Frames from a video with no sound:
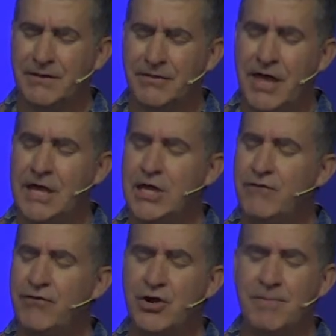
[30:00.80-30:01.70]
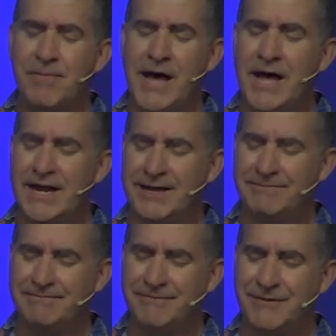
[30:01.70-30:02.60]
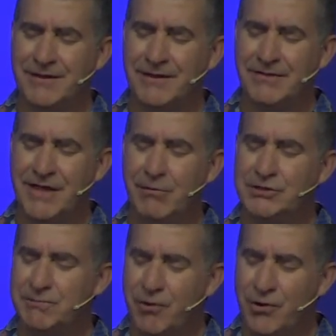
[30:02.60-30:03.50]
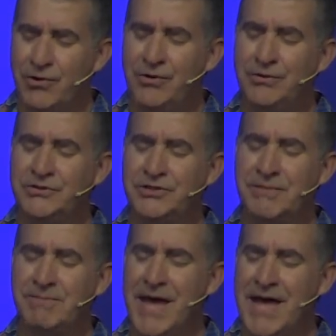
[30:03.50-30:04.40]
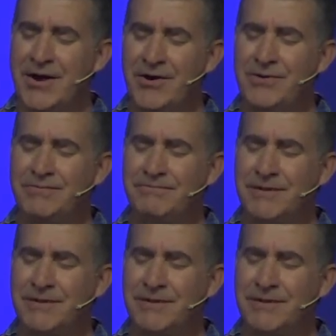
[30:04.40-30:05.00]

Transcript: Thank you for your body that was bruised and battered,